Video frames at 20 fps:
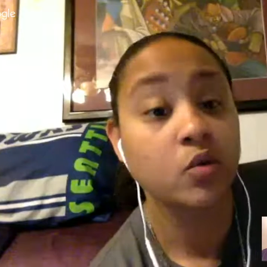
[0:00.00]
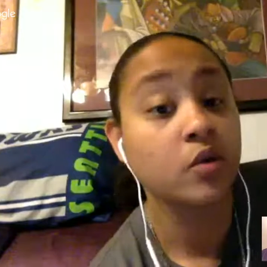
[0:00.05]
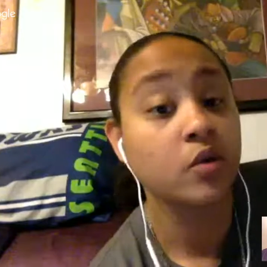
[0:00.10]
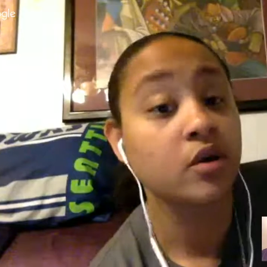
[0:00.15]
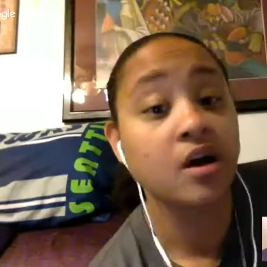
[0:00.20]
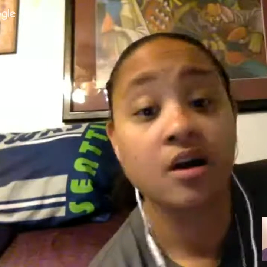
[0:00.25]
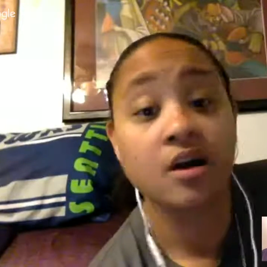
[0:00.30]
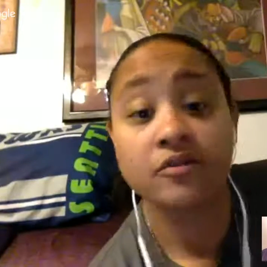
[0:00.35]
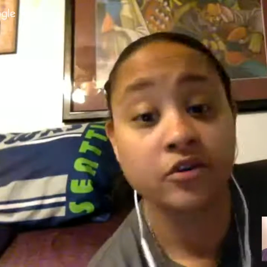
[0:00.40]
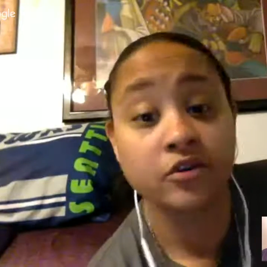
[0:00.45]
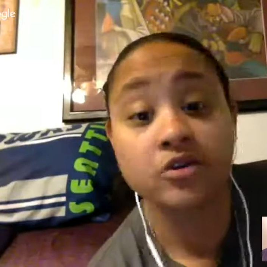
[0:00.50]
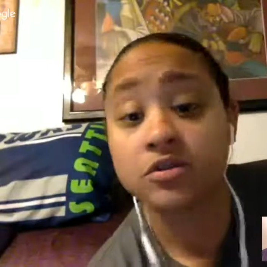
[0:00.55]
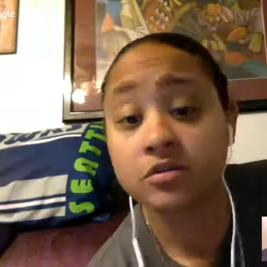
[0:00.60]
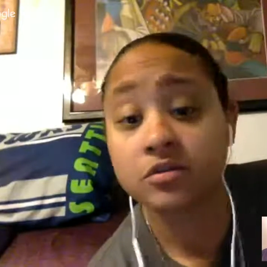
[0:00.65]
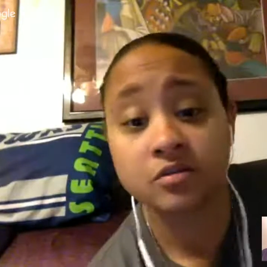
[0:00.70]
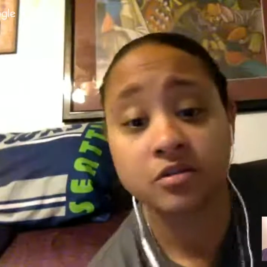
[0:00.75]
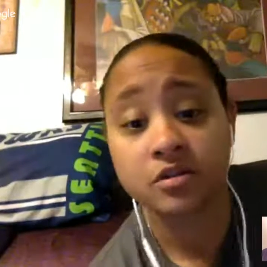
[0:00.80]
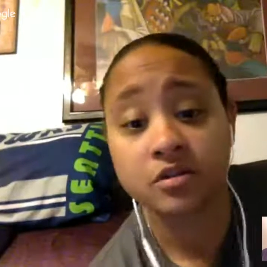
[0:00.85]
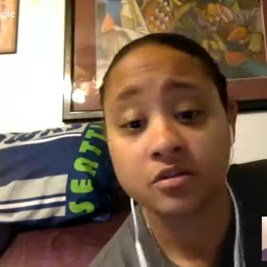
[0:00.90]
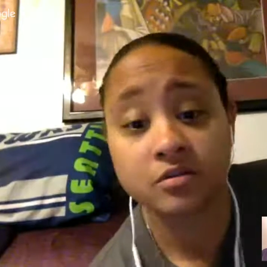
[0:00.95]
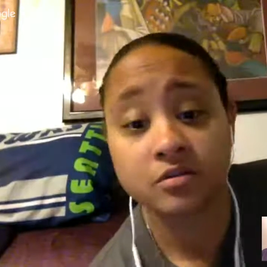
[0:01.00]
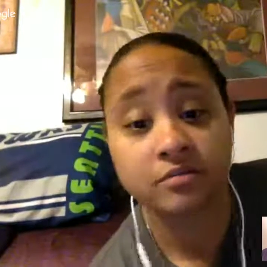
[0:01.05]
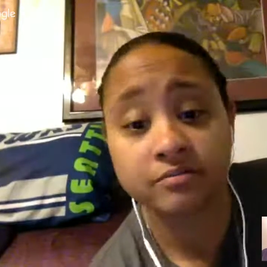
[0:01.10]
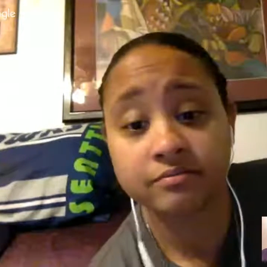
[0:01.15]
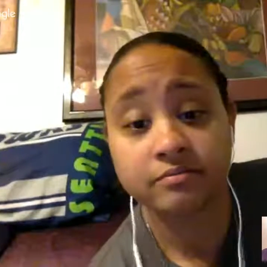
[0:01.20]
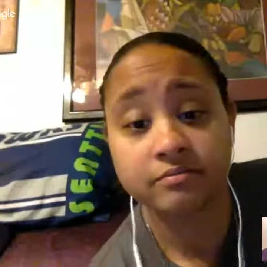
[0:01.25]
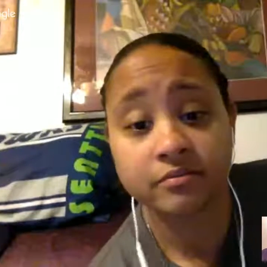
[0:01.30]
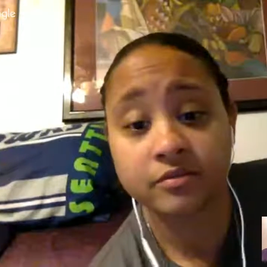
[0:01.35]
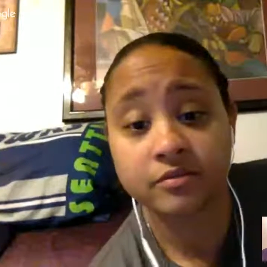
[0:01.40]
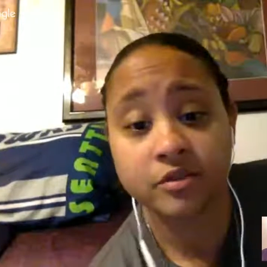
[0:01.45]
off your
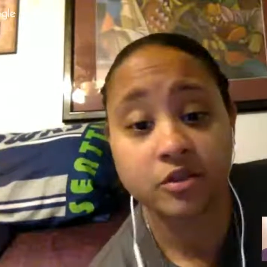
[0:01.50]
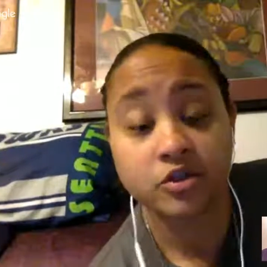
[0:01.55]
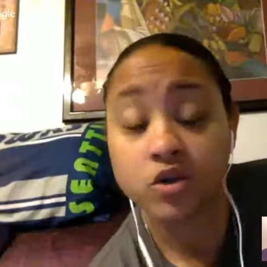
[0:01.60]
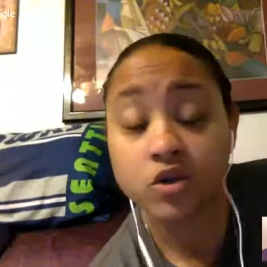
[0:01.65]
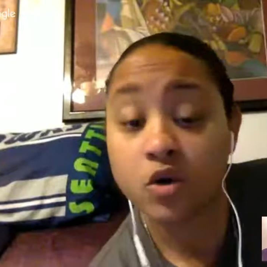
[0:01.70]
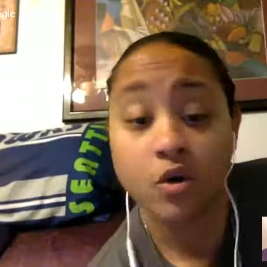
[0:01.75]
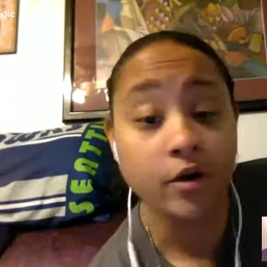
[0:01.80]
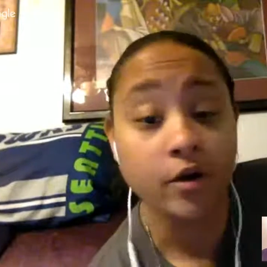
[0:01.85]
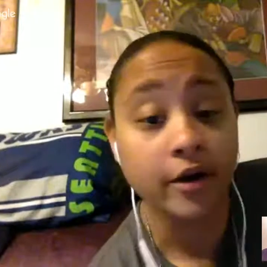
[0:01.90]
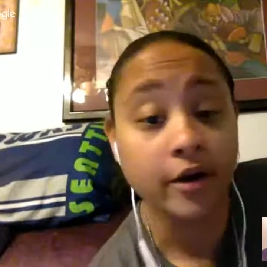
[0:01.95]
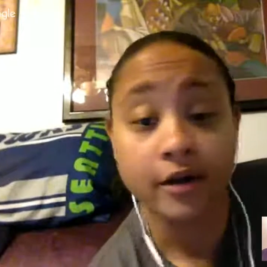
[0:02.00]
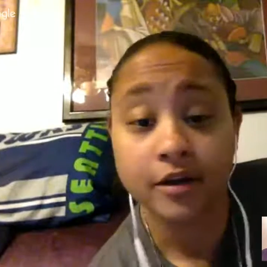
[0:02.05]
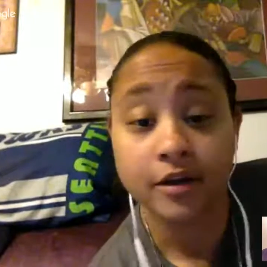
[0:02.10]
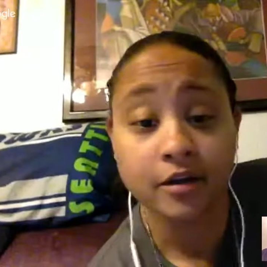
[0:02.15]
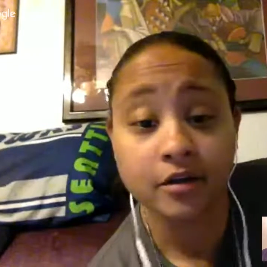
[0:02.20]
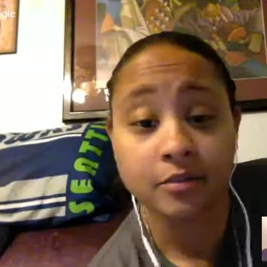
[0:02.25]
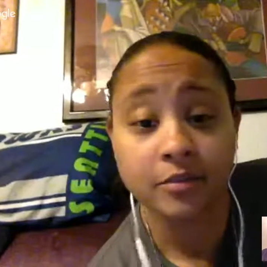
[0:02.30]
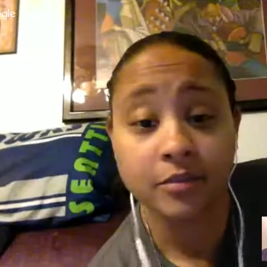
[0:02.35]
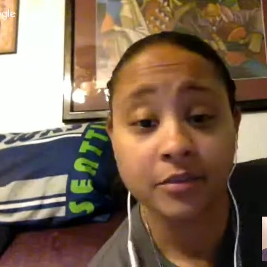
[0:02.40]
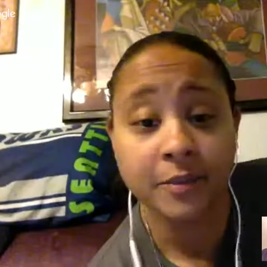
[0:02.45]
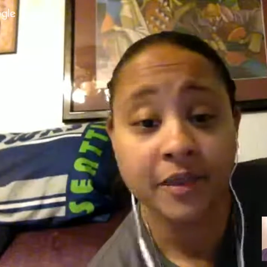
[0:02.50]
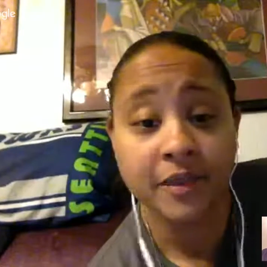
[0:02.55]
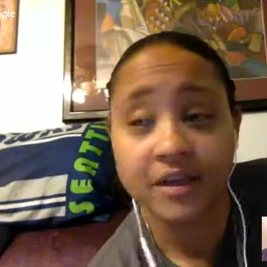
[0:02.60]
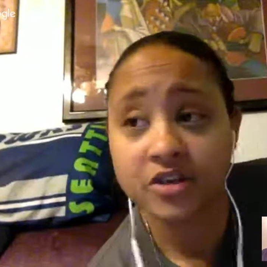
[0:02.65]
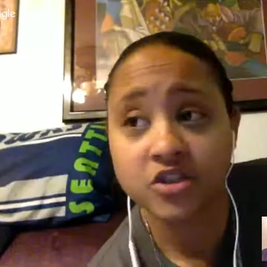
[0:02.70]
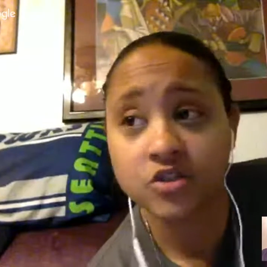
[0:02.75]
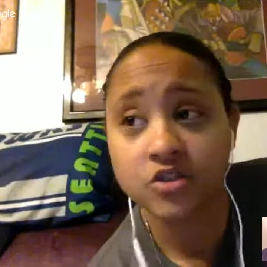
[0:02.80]
toy because you